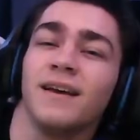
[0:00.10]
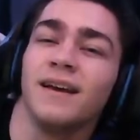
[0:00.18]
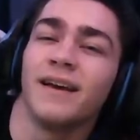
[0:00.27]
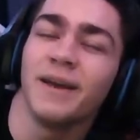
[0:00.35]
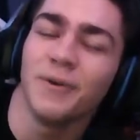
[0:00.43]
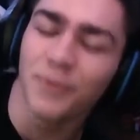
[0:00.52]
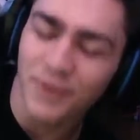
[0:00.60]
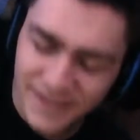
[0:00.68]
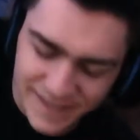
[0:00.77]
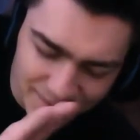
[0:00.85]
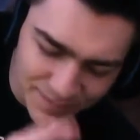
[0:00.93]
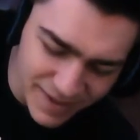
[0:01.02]
Hey, what
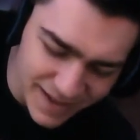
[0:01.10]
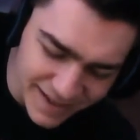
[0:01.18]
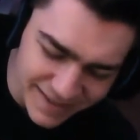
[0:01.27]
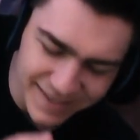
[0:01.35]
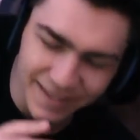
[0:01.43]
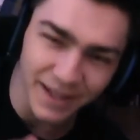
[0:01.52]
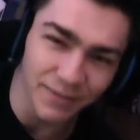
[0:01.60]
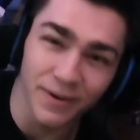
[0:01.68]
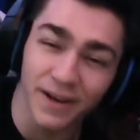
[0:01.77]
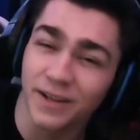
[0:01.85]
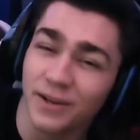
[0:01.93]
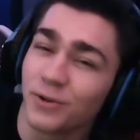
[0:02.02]
is up, guys?
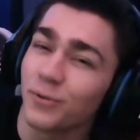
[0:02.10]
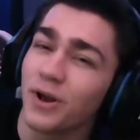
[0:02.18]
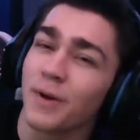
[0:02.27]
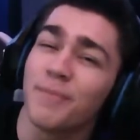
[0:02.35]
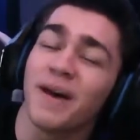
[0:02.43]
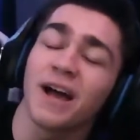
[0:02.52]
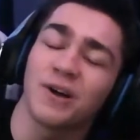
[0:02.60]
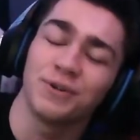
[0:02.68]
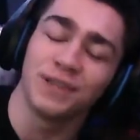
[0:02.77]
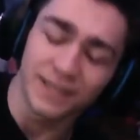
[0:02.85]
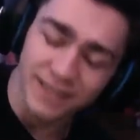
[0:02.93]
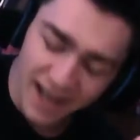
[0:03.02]
Skulified here, and we are back
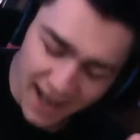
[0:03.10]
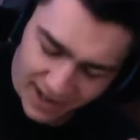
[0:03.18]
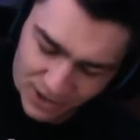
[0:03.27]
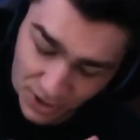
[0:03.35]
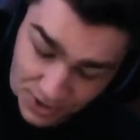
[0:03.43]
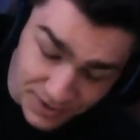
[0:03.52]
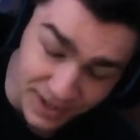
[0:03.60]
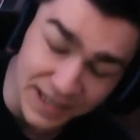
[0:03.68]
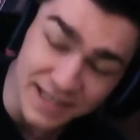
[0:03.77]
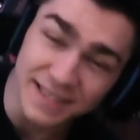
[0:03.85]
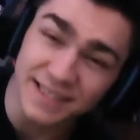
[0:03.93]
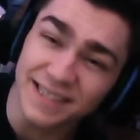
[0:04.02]
with Attack on
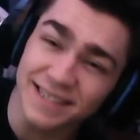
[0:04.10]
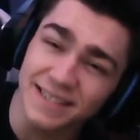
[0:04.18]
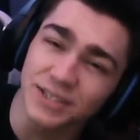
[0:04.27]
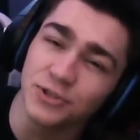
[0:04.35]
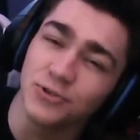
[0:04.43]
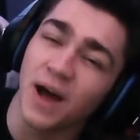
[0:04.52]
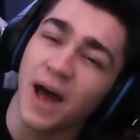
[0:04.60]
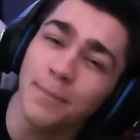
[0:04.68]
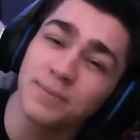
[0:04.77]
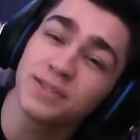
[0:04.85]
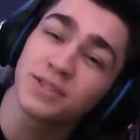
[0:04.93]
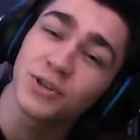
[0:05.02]
Titan Season 2,
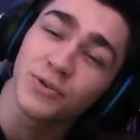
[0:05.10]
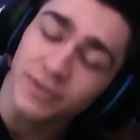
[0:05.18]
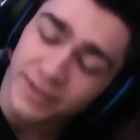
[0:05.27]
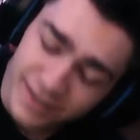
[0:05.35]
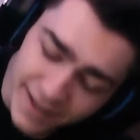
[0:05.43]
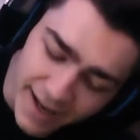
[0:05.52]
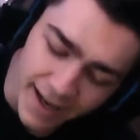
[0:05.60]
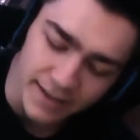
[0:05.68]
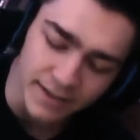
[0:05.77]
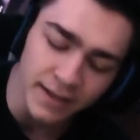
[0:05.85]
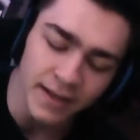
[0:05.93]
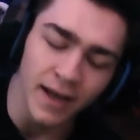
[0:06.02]
Episode
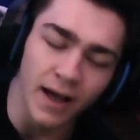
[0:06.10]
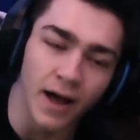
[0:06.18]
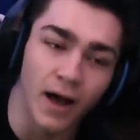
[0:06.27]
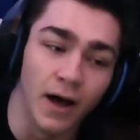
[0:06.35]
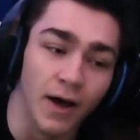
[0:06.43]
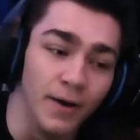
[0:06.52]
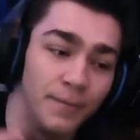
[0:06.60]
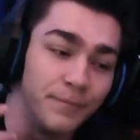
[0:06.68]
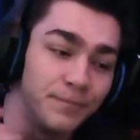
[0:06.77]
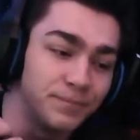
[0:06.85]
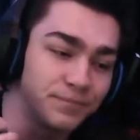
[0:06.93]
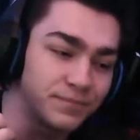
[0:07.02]
10.
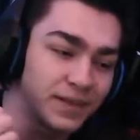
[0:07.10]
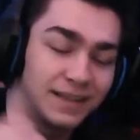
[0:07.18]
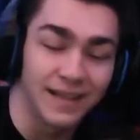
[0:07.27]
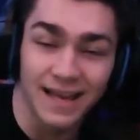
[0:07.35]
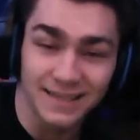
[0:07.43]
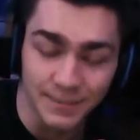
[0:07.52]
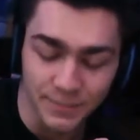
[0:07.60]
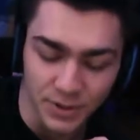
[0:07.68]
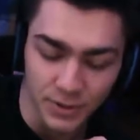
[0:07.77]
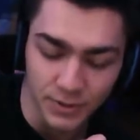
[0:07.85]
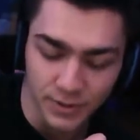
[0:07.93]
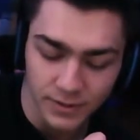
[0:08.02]
Last
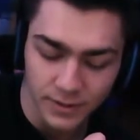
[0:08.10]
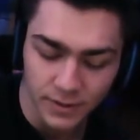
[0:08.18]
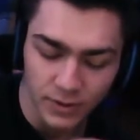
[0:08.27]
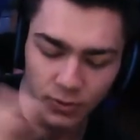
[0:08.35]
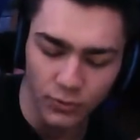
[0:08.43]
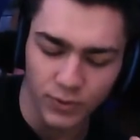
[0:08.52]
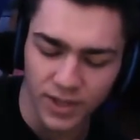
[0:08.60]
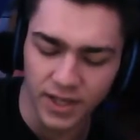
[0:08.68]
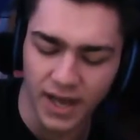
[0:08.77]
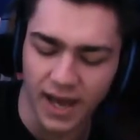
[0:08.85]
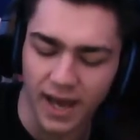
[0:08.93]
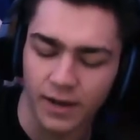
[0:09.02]
episode, we
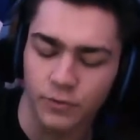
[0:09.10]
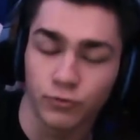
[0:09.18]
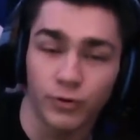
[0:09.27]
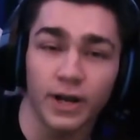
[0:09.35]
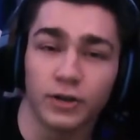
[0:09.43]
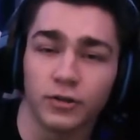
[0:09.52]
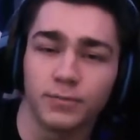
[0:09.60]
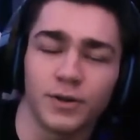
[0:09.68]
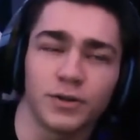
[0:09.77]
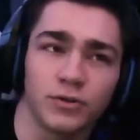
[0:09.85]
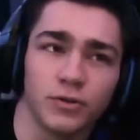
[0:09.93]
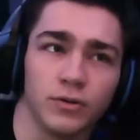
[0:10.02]
had Reiner and
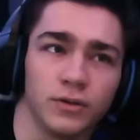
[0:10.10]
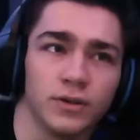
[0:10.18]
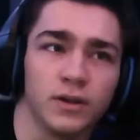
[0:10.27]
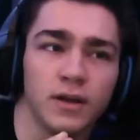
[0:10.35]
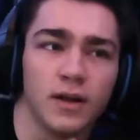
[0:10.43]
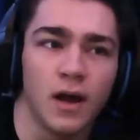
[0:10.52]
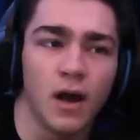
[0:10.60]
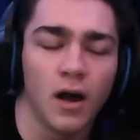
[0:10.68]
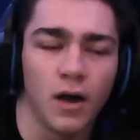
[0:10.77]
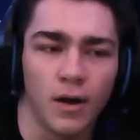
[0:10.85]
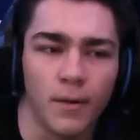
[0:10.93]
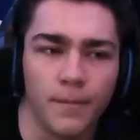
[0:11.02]
Berthold,
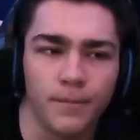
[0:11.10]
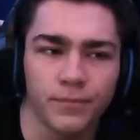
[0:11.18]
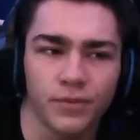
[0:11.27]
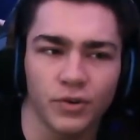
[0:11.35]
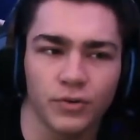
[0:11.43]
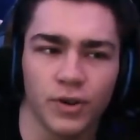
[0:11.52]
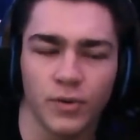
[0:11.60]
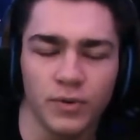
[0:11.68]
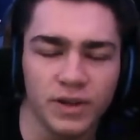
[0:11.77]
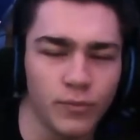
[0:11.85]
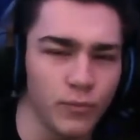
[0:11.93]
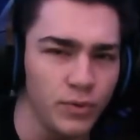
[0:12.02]
that
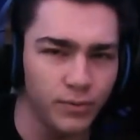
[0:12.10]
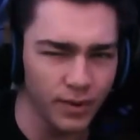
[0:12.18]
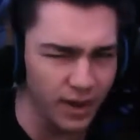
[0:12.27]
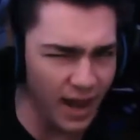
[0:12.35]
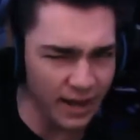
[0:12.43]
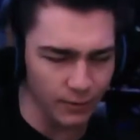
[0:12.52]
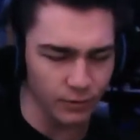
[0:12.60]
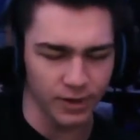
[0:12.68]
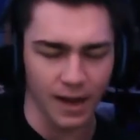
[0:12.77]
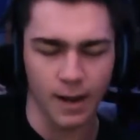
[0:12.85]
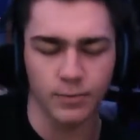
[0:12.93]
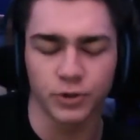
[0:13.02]
we had everyone
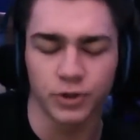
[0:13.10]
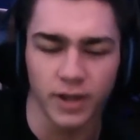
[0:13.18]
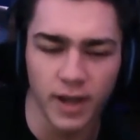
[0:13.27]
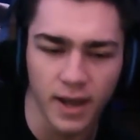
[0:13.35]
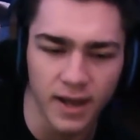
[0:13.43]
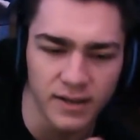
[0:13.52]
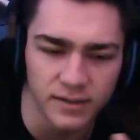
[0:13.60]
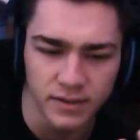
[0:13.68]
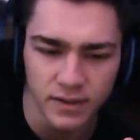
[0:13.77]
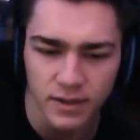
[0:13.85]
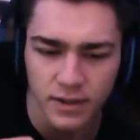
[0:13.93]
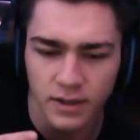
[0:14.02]
captured, and
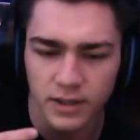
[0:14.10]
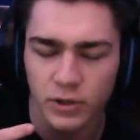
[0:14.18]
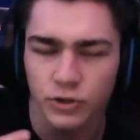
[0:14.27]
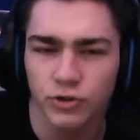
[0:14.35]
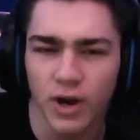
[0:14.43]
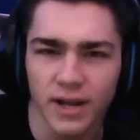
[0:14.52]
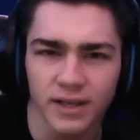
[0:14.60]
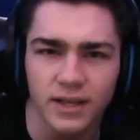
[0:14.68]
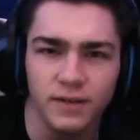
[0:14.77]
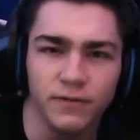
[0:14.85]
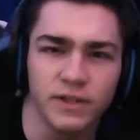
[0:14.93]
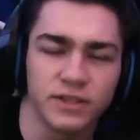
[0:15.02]
they're trying to
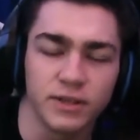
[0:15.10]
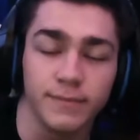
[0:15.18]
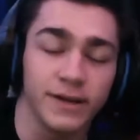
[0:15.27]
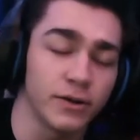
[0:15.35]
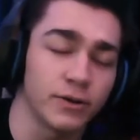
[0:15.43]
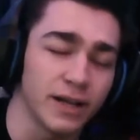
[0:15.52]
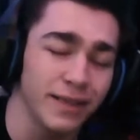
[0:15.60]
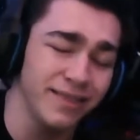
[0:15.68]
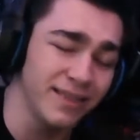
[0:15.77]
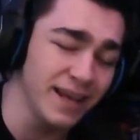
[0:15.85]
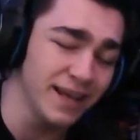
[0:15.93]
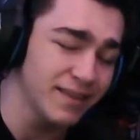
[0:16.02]
convince Ymir, and I
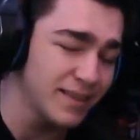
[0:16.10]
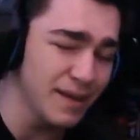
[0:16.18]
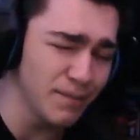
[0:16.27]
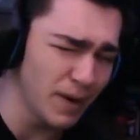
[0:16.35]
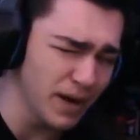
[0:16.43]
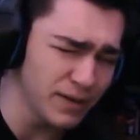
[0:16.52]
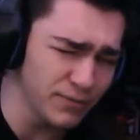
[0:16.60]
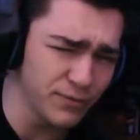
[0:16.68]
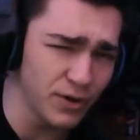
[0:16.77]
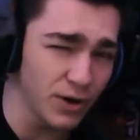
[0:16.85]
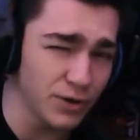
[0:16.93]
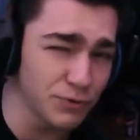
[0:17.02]
think they might have
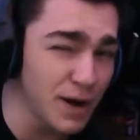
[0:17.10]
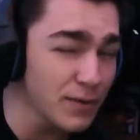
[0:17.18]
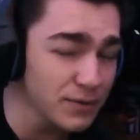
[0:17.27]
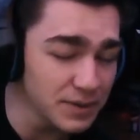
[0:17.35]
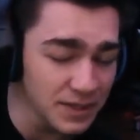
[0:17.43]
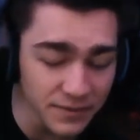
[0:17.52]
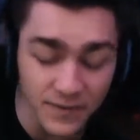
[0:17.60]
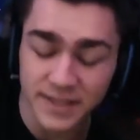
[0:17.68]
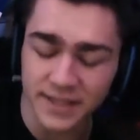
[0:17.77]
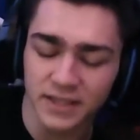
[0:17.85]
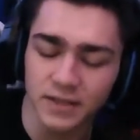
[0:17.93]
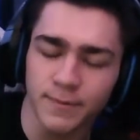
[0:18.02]
got around to
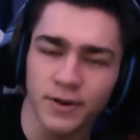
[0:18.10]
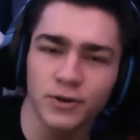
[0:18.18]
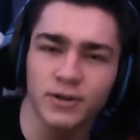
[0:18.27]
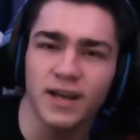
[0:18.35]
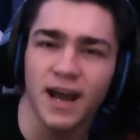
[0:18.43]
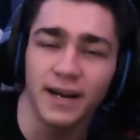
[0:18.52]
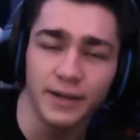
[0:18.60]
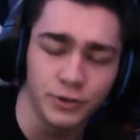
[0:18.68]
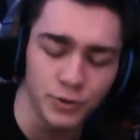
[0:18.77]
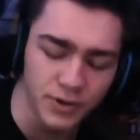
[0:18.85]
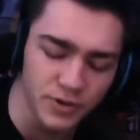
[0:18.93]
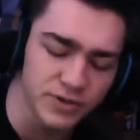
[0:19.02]
convincing Ymir to kind of
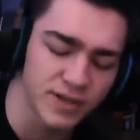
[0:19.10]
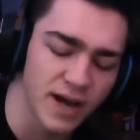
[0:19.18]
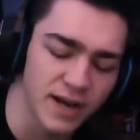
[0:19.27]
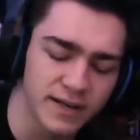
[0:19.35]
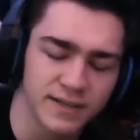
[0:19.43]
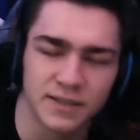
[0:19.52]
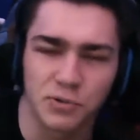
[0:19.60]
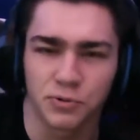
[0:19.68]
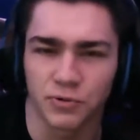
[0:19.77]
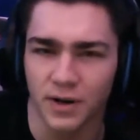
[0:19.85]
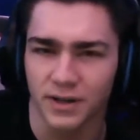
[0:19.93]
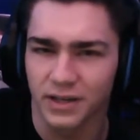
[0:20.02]
join their side, because they were
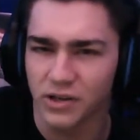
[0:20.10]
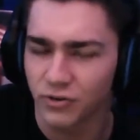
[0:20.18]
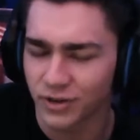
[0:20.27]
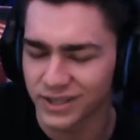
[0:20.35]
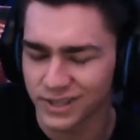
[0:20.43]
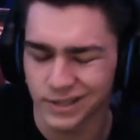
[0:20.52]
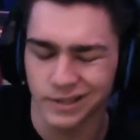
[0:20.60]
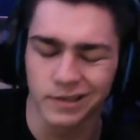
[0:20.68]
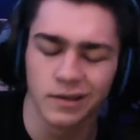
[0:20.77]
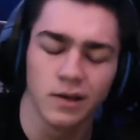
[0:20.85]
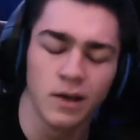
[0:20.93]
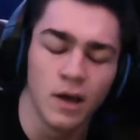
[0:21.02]
threatening Krista
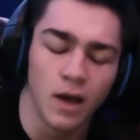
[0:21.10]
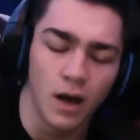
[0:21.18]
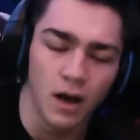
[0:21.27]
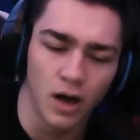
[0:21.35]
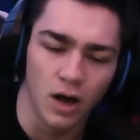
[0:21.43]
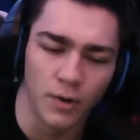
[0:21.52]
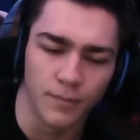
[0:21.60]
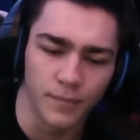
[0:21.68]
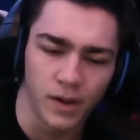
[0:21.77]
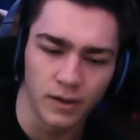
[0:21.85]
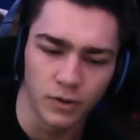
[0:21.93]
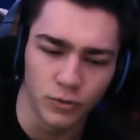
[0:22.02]
a
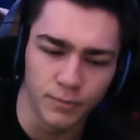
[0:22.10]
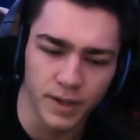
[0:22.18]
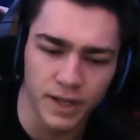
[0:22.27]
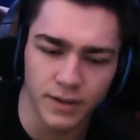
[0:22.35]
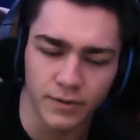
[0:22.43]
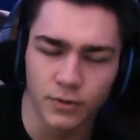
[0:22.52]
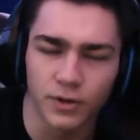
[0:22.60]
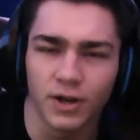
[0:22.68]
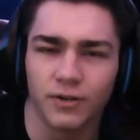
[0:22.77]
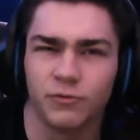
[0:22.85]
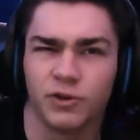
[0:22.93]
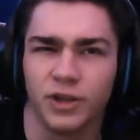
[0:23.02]
little bit. Or
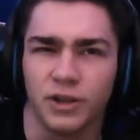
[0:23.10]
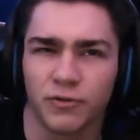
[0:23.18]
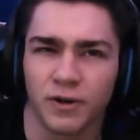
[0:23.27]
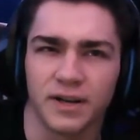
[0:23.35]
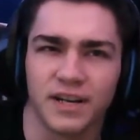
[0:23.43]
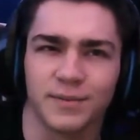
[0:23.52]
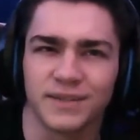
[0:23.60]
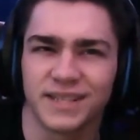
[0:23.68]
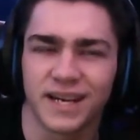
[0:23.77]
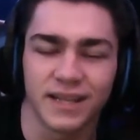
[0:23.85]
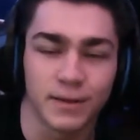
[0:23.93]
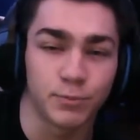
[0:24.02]
not really threatening, but
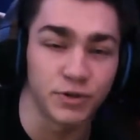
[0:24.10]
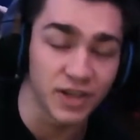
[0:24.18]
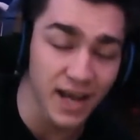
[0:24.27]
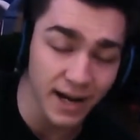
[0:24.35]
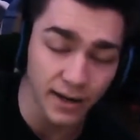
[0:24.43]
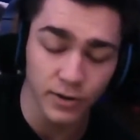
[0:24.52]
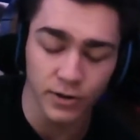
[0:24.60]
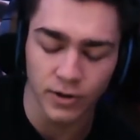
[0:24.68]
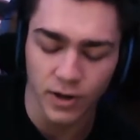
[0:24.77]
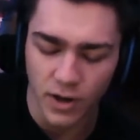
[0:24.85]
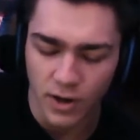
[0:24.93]
saying they'd protect her.